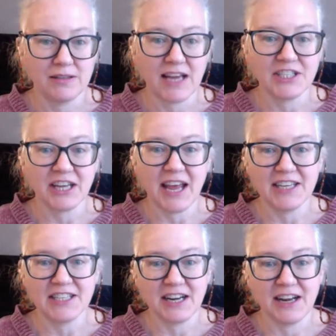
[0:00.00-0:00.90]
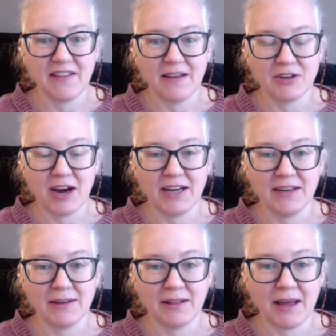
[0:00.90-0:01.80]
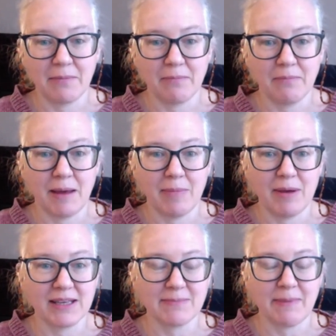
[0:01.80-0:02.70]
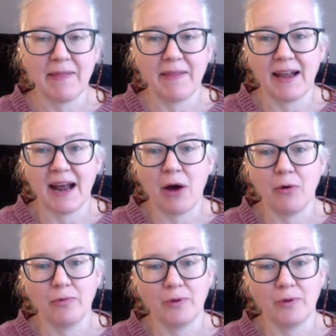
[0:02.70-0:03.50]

education, and then trying to like maybe expand that out.